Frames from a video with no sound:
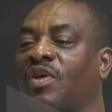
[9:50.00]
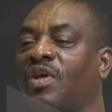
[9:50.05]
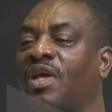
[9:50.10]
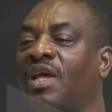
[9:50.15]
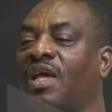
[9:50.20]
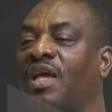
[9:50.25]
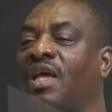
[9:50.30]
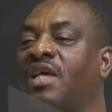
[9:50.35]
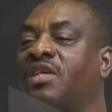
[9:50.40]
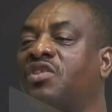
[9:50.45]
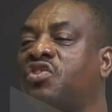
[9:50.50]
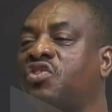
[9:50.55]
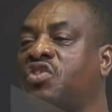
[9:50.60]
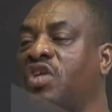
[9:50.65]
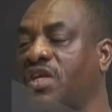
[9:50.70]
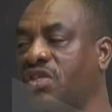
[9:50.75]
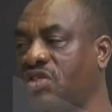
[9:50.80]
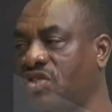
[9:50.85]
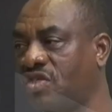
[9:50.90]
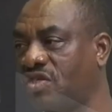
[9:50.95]

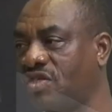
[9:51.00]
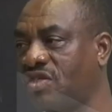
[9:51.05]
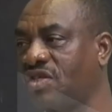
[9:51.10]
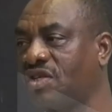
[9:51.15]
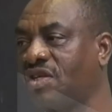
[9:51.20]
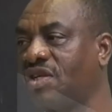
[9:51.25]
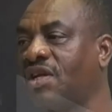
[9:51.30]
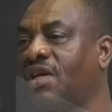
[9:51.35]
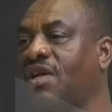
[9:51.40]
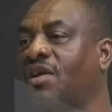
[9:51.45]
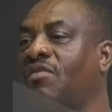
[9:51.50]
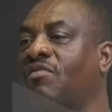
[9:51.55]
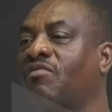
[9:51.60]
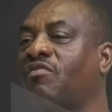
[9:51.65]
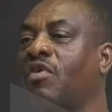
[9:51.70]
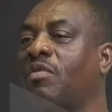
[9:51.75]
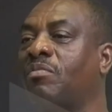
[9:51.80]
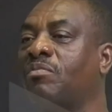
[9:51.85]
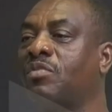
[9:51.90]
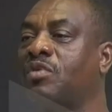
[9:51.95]
exchange
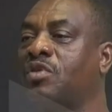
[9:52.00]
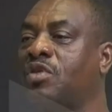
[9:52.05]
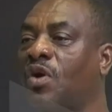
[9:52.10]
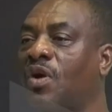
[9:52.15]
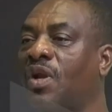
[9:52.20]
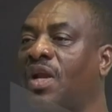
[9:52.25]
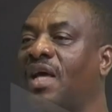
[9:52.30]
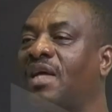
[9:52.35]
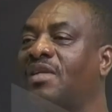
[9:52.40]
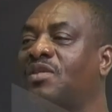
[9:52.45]
from dollar